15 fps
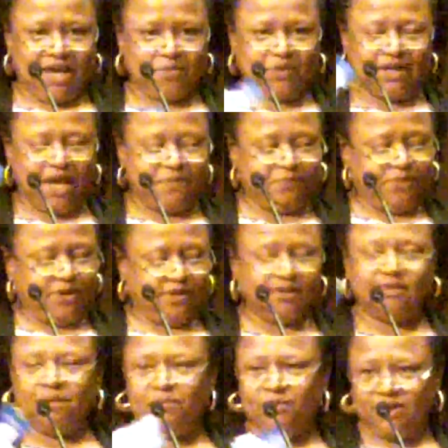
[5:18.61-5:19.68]
and when I
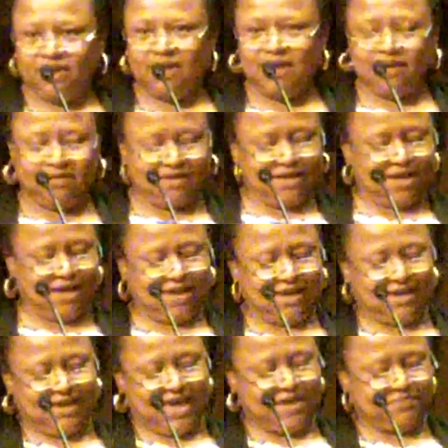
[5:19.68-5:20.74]
pulled the book
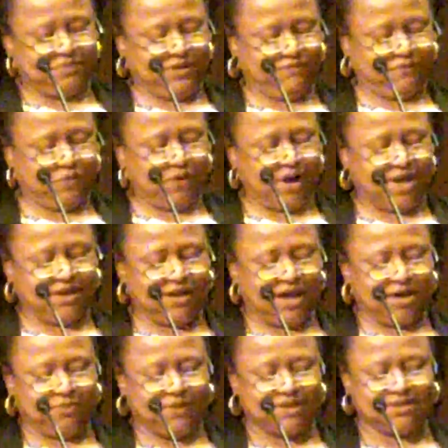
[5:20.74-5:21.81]
out again before
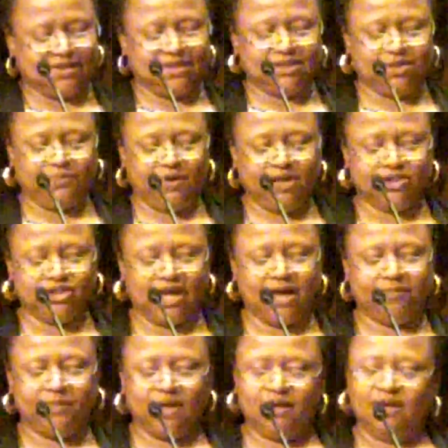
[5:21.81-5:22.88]
I went to this
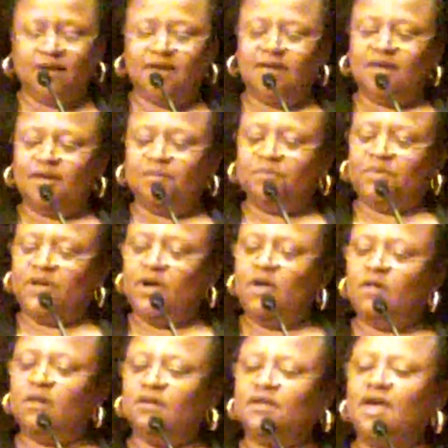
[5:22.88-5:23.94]
workshop,
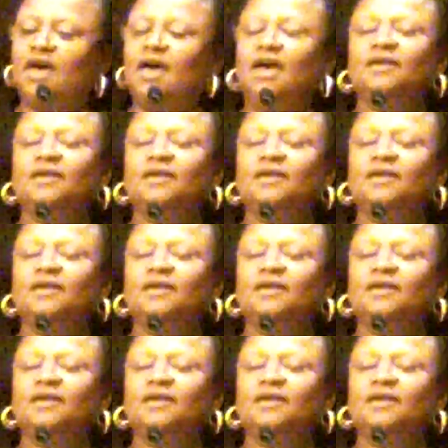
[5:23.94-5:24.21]
behold,